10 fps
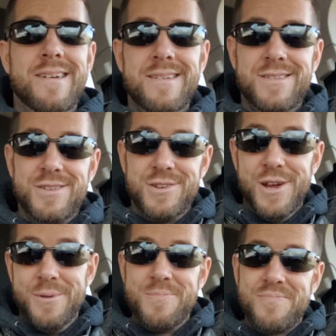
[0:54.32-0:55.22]

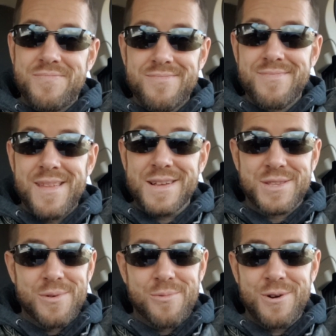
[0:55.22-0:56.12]
Shit. That's
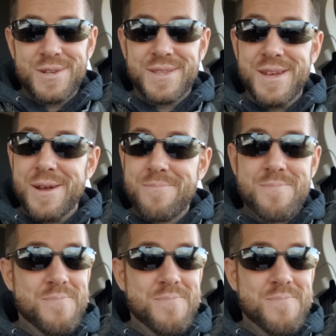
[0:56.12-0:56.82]
the worst thing.